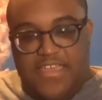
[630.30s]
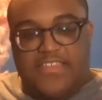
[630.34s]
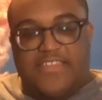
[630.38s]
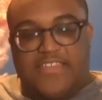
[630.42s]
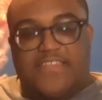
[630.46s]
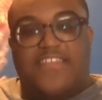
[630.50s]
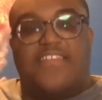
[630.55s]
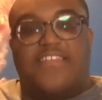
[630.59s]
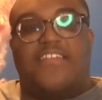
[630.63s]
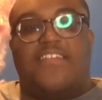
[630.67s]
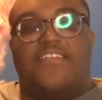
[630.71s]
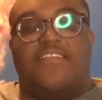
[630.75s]

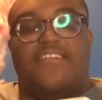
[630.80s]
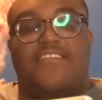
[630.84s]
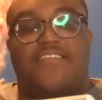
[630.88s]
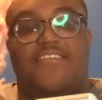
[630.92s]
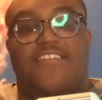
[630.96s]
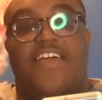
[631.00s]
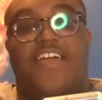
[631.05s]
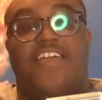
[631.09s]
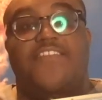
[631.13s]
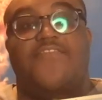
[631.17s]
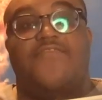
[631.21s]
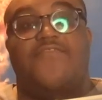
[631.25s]
Second to
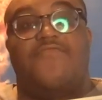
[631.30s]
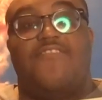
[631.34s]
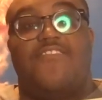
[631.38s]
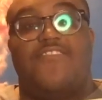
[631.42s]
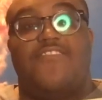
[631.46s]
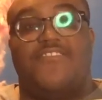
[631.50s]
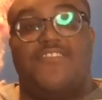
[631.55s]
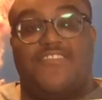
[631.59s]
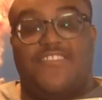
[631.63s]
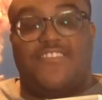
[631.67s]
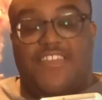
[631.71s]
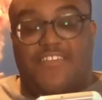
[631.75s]
last
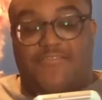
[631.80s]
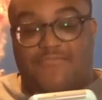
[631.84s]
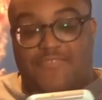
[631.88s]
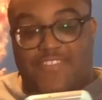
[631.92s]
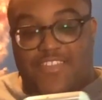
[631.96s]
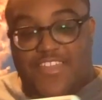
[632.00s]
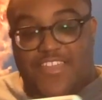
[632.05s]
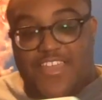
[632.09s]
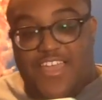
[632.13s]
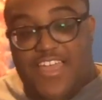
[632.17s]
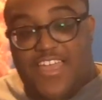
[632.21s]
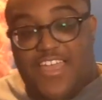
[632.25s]
question that we
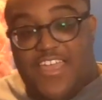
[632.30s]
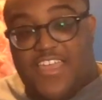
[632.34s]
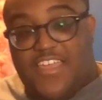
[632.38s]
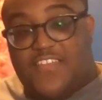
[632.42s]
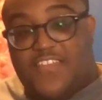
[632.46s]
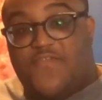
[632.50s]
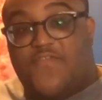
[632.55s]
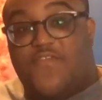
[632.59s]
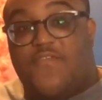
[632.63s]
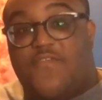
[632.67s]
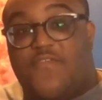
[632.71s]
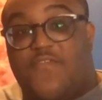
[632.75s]
got
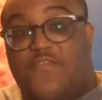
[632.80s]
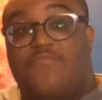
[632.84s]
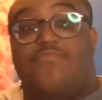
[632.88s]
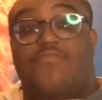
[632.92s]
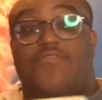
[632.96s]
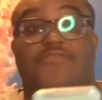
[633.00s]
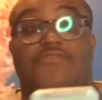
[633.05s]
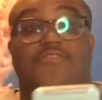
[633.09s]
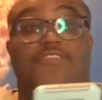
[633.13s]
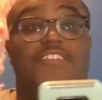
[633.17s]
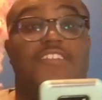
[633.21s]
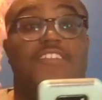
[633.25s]
is from
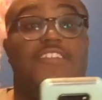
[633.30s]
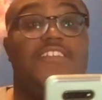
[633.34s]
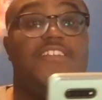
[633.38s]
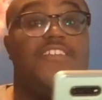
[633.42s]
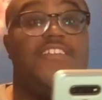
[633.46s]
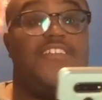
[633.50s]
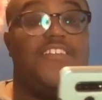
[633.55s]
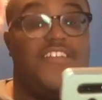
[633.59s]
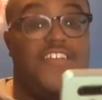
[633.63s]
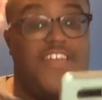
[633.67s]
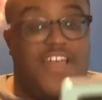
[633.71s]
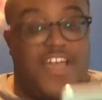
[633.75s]
Gluten
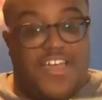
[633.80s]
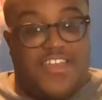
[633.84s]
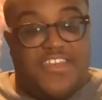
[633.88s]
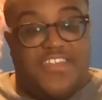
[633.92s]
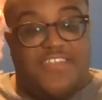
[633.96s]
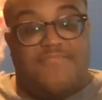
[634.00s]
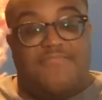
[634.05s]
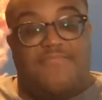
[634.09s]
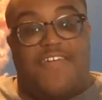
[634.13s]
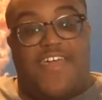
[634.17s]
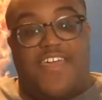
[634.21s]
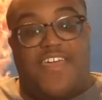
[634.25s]
Ghana
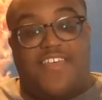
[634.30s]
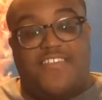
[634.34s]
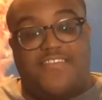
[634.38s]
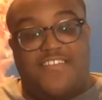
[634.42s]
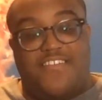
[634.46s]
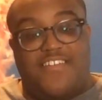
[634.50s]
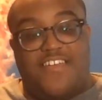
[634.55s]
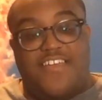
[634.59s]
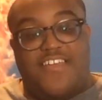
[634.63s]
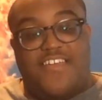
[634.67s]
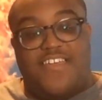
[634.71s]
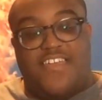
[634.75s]

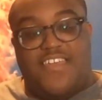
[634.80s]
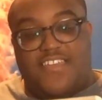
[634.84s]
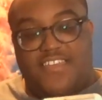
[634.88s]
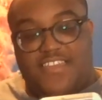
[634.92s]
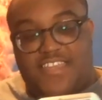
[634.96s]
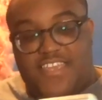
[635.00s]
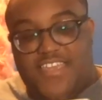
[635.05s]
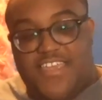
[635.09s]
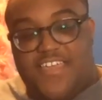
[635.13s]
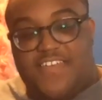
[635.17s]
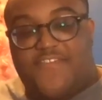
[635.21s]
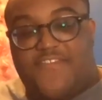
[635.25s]
Mascot, and
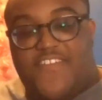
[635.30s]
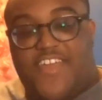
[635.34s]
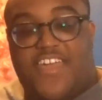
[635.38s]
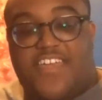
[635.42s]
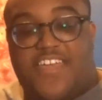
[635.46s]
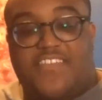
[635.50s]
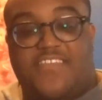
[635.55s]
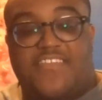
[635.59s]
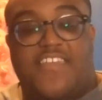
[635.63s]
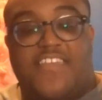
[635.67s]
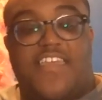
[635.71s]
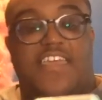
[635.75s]
they have
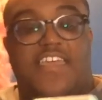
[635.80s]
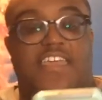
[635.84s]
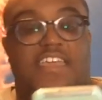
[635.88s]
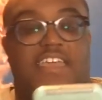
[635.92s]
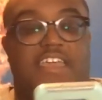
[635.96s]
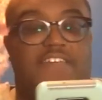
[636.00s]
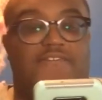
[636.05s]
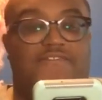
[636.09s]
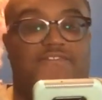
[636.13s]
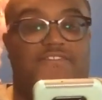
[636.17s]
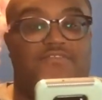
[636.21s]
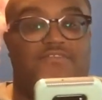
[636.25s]
asked,
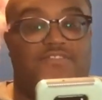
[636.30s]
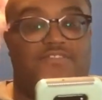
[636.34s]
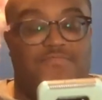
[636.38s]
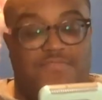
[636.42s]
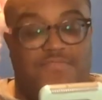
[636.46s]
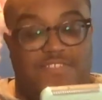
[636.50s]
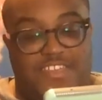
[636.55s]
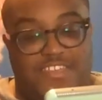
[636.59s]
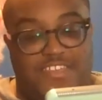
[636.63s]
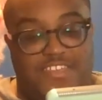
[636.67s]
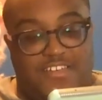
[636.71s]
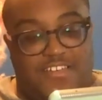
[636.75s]
if you
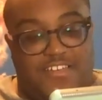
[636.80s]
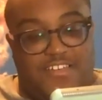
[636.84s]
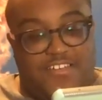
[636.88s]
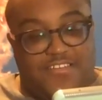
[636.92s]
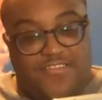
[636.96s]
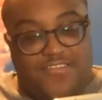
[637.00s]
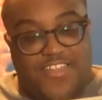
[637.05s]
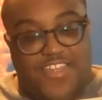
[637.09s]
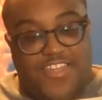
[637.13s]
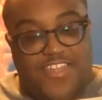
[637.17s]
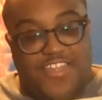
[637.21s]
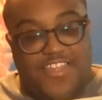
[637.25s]
speak other
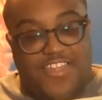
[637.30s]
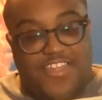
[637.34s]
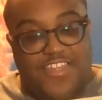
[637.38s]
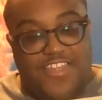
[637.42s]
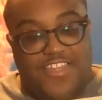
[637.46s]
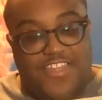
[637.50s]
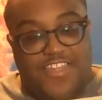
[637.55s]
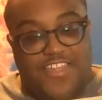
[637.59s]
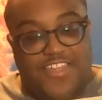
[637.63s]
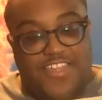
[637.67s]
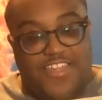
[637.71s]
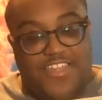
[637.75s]

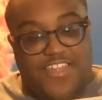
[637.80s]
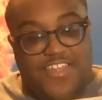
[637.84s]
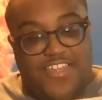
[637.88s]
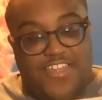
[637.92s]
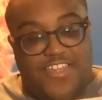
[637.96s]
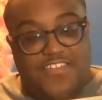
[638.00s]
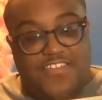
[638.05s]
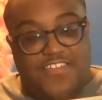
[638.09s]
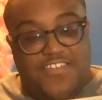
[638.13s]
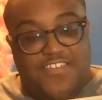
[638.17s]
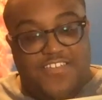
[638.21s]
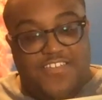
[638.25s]
languages such
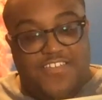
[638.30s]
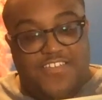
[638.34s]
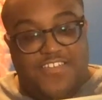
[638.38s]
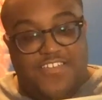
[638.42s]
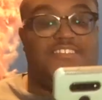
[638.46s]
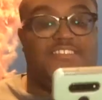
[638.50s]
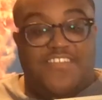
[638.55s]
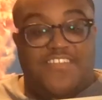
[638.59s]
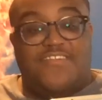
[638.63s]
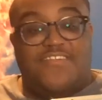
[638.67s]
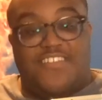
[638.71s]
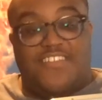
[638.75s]
as
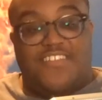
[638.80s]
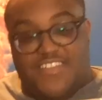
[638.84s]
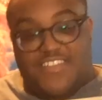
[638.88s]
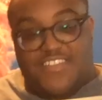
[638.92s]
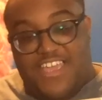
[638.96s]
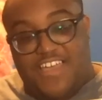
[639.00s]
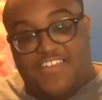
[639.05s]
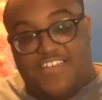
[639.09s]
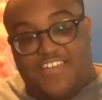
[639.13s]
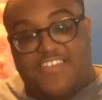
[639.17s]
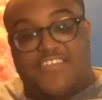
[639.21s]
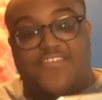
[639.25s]
Spanish,
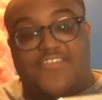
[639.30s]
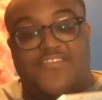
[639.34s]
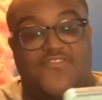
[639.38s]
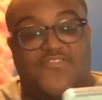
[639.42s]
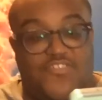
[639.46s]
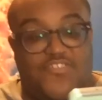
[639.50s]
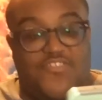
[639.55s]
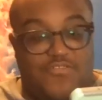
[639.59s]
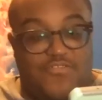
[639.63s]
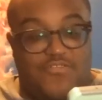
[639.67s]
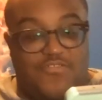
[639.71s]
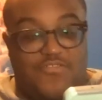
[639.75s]
Italian,
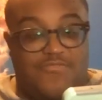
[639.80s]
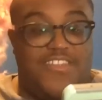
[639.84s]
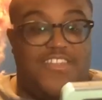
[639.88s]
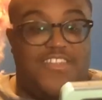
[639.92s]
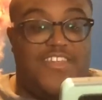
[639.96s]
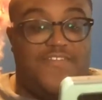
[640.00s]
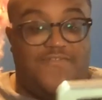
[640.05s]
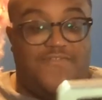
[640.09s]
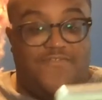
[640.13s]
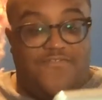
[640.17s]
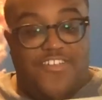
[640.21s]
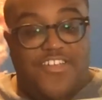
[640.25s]
German,
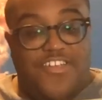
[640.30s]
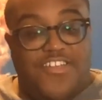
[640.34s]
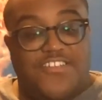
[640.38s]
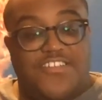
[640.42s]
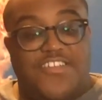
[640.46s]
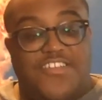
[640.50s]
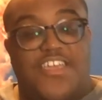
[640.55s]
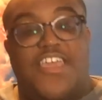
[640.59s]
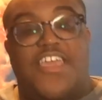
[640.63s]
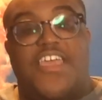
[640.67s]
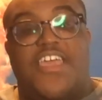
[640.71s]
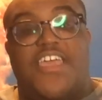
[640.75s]
and French,
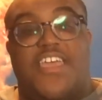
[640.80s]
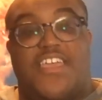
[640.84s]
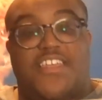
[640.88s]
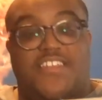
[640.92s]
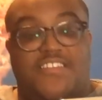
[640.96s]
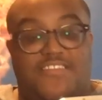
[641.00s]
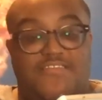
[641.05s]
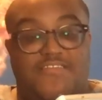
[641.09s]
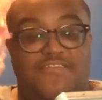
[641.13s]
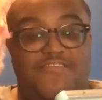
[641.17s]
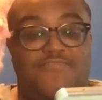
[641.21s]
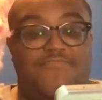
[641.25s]
and
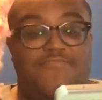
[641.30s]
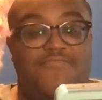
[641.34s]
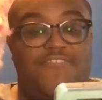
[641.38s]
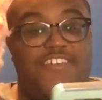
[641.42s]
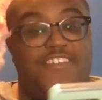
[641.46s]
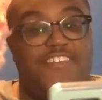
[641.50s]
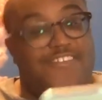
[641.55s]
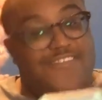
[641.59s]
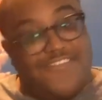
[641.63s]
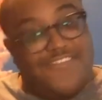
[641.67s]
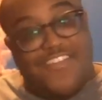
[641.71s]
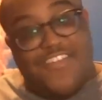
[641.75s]
do you
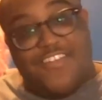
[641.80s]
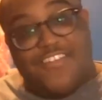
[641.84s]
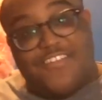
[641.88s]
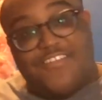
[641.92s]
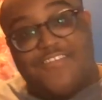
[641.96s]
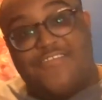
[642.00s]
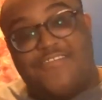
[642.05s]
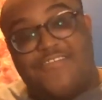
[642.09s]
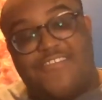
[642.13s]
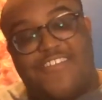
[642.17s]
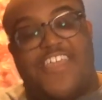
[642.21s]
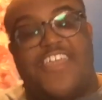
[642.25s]
play
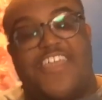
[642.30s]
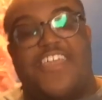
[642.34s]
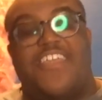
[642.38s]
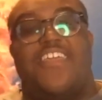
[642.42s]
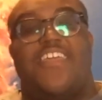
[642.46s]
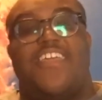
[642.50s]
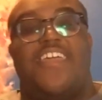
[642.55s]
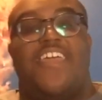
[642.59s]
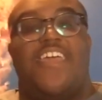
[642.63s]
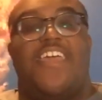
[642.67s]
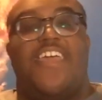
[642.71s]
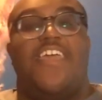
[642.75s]
soccer,
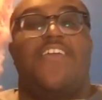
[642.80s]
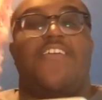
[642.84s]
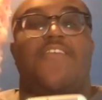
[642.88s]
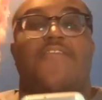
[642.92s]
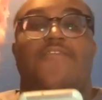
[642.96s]
aka